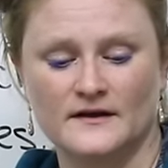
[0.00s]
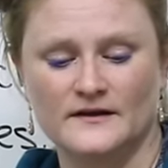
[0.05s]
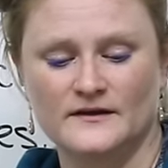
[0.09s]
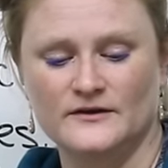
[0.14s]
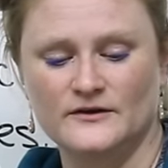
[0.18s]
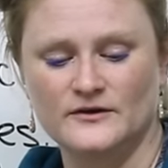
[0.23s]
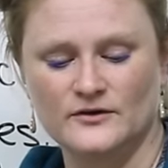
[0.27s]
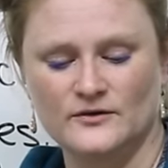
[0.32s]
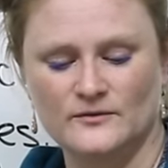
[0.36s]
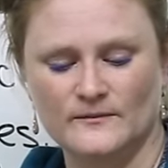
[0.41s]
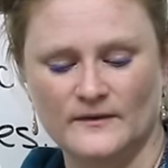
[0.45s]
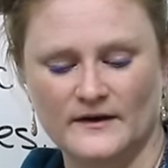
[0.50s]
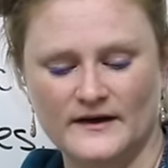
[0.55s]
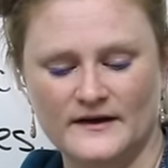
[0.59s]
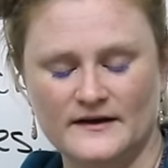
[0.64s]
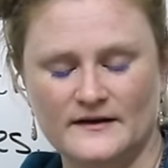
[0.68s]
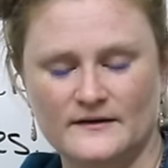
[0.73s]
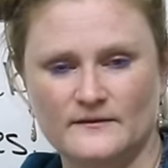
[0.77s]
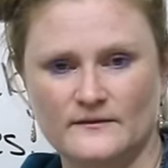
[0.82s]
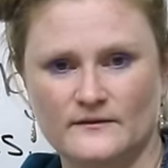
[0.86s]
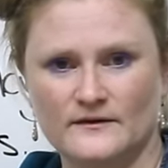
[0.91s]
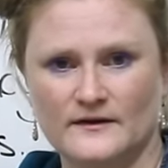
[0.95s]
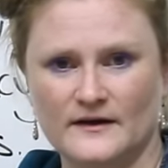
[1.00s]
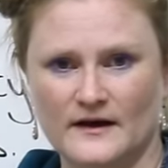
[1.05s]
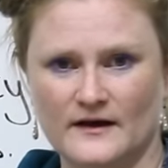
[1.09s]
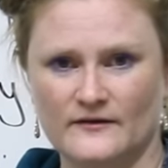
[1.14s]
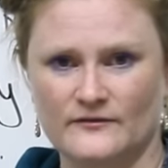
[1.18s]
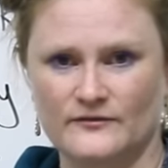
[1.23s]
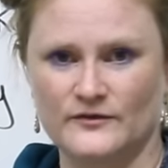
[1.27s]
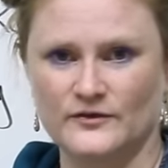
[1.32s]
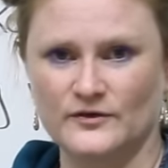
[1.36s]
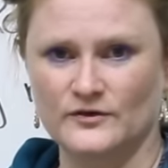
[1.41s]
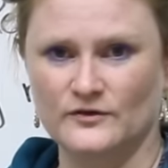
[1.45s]
You might
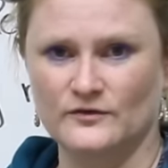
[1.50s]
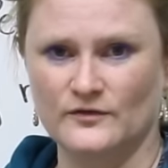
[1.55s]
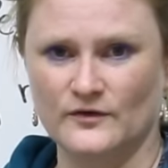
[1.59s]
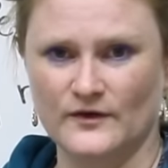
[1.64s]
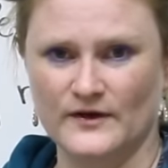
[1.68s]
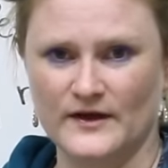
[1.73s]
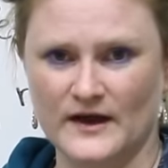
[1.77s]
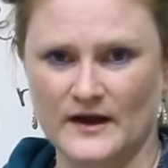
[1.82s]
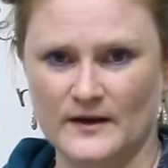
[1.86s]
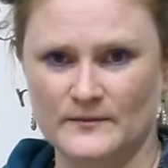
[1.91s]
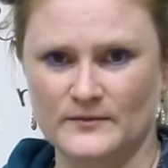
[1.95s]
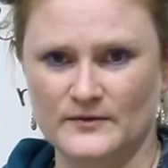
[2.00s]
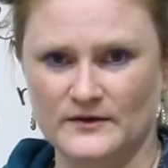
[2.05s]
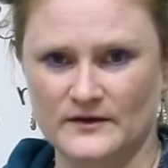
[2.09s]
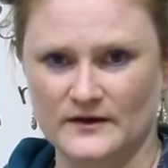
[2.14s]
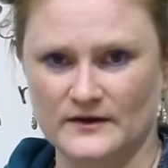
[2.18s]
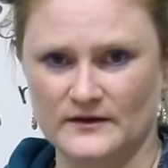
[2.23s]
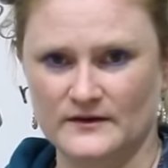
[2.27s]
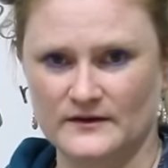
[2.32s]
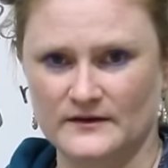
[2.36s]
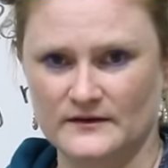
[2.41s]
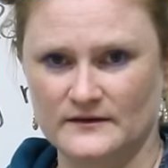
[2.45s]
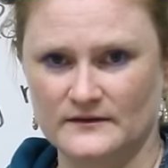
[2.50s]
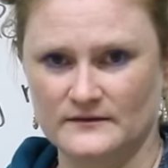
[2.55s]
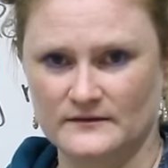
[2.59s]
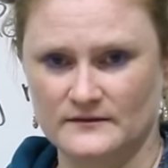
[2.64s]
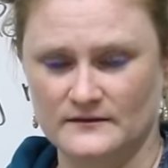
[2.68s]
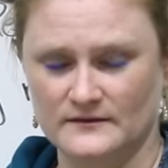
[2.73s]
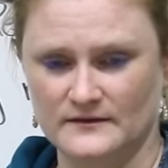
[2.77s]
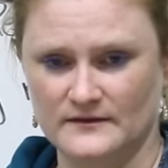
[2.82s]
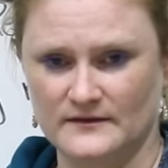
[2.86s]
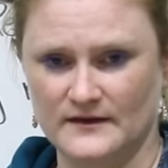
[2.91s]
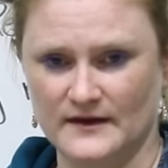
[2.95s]
have new vocabulary
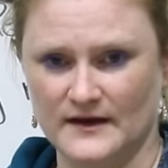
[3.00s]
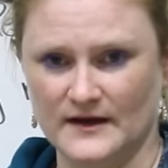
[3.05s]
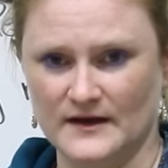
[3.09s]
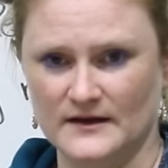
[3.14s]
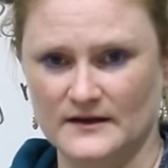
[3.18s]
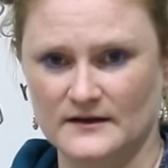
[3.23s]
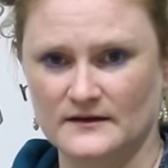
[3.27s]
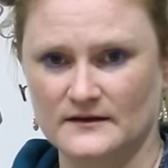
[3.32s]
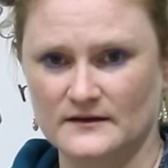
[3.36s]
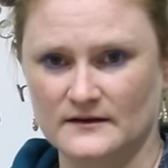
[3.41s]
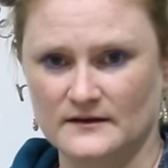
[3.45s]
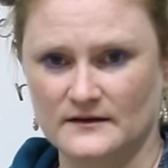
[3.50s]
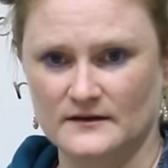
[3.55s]
that